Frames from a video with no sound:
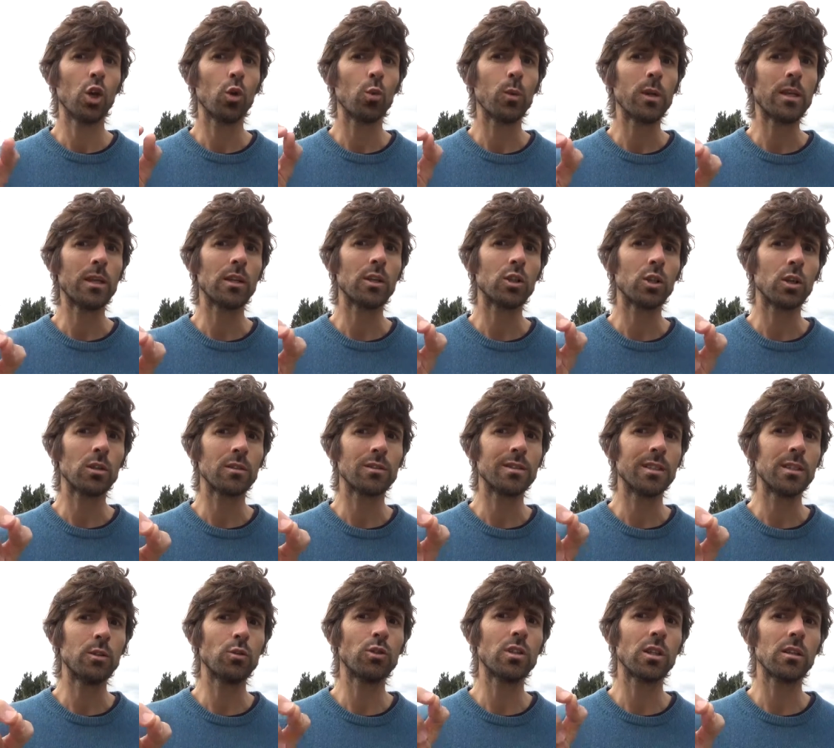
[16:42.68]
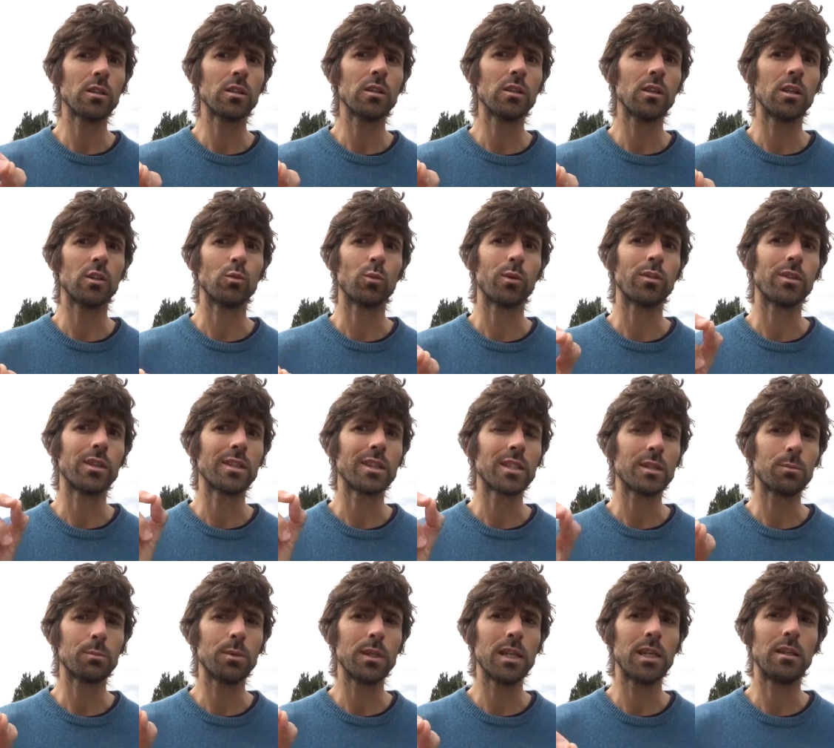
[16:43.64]
we can continue to learn with the
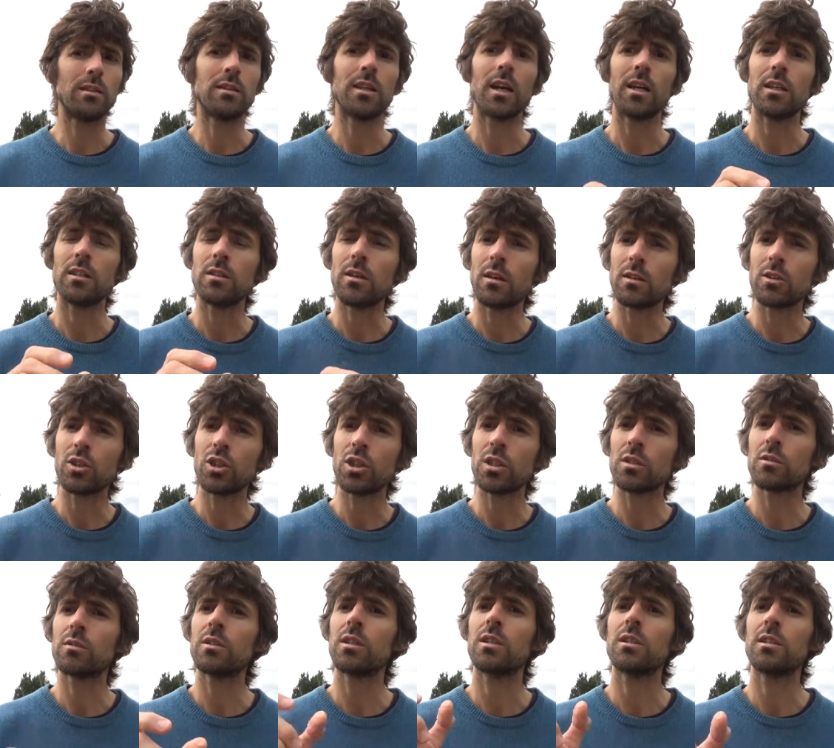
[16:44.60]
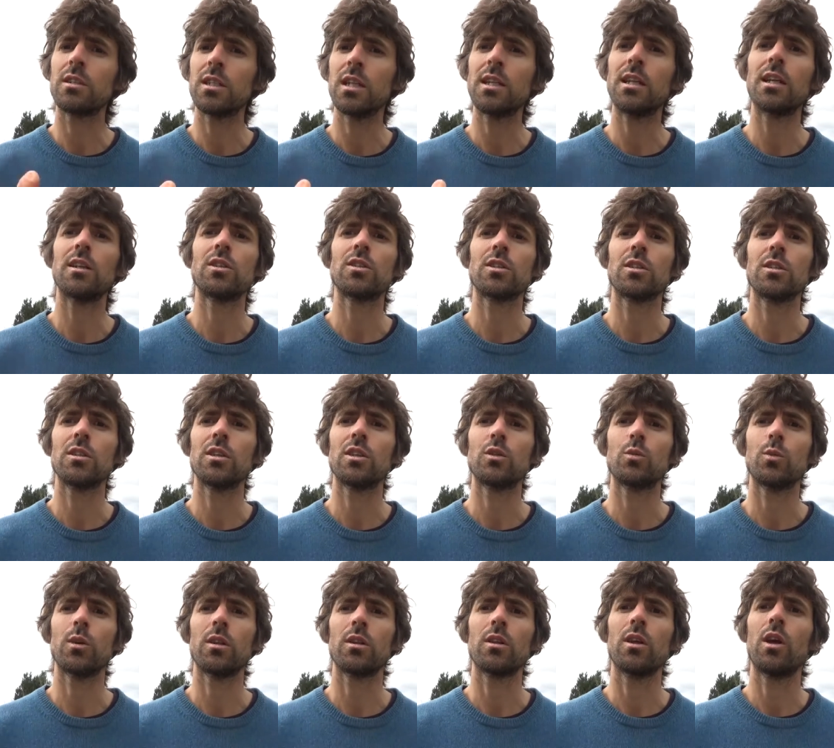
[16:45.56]
speed that young children and teenagers
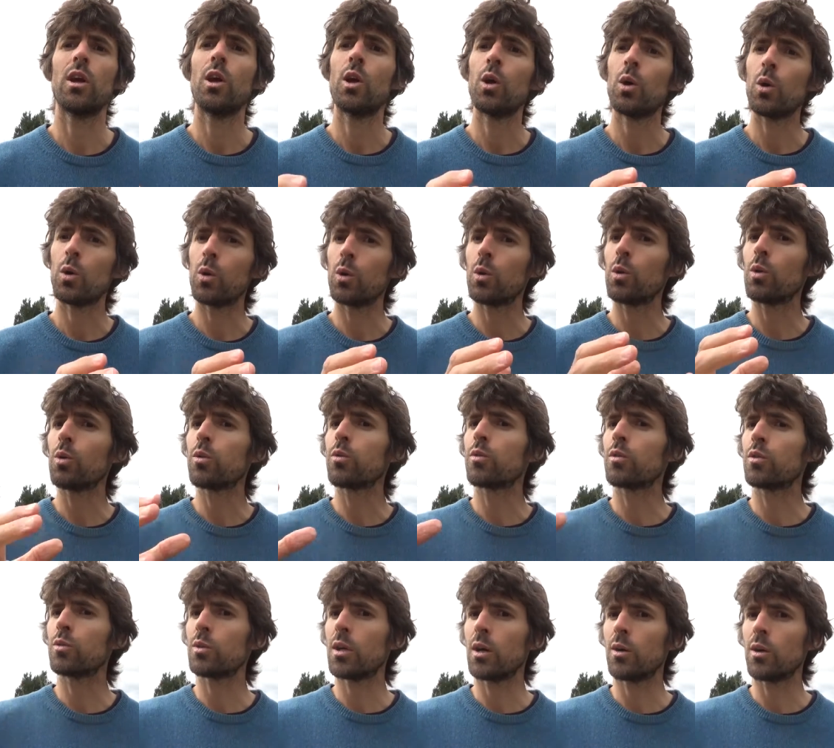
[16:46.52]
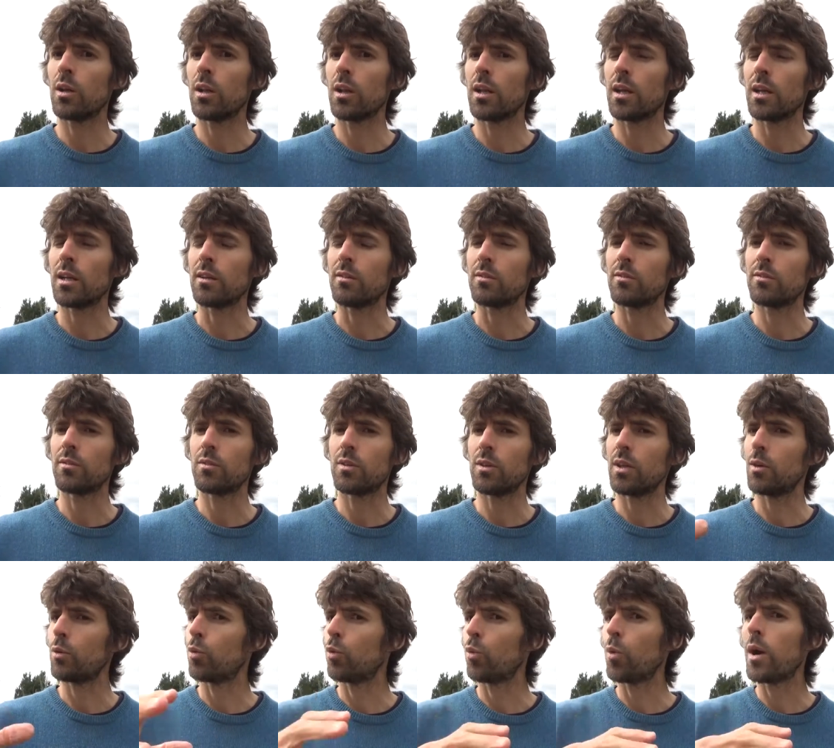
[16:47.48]
learn with all through our life,
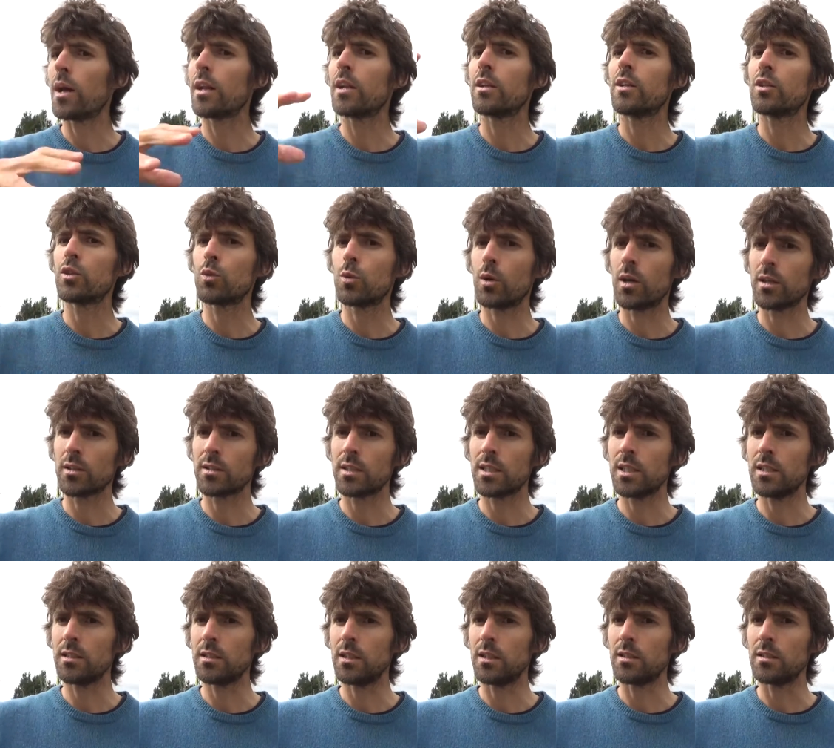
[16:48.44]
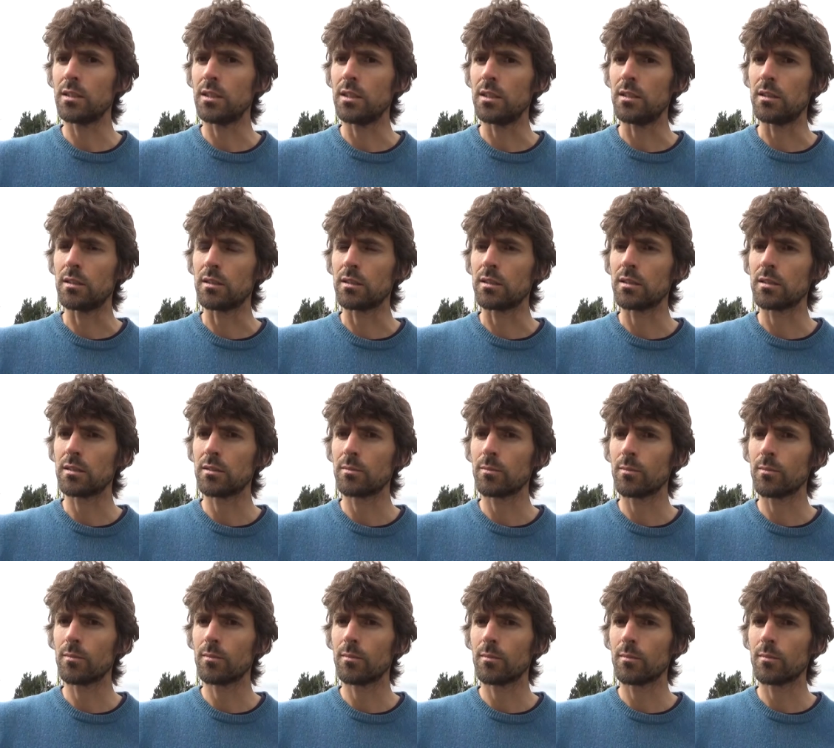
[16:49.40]
well into our senior years
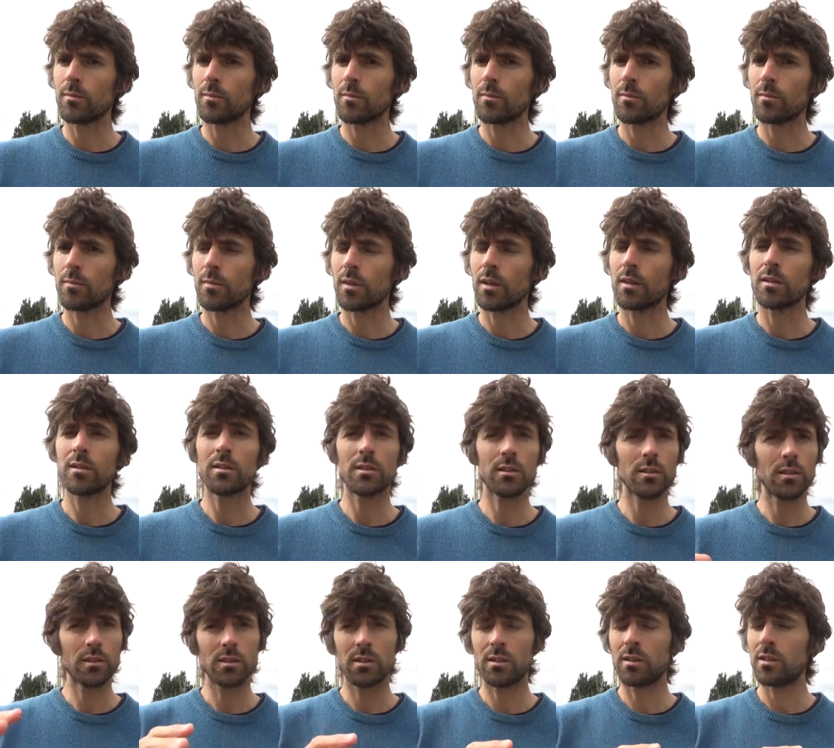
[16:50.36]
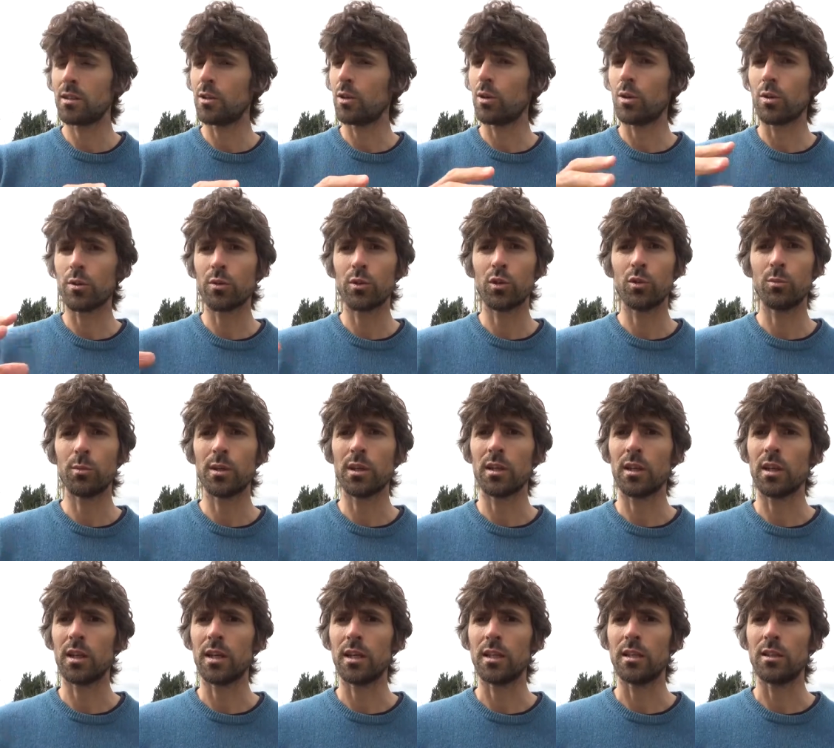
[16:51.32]
certainly all through
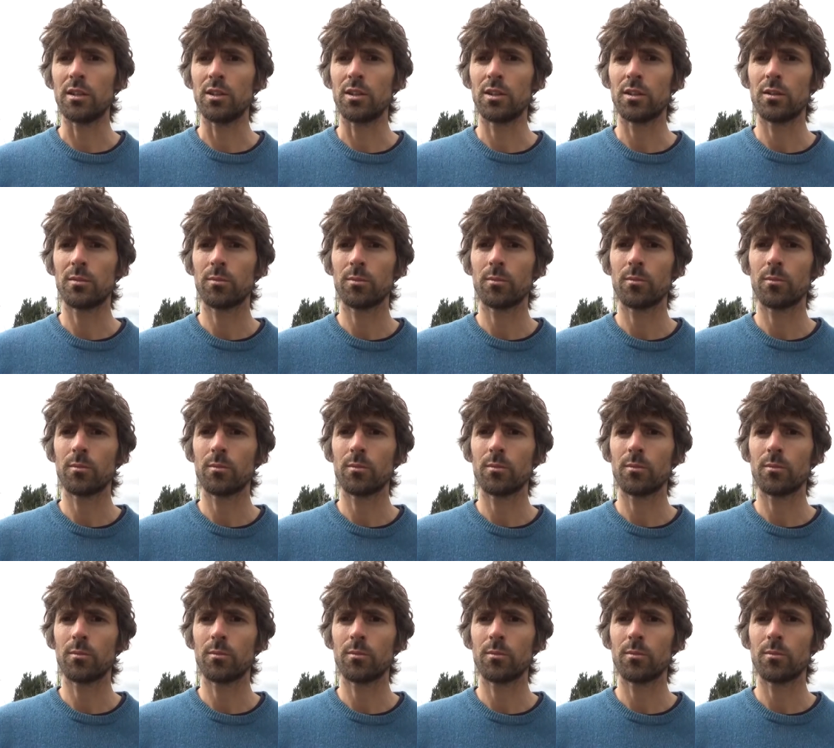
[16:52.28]
middle age.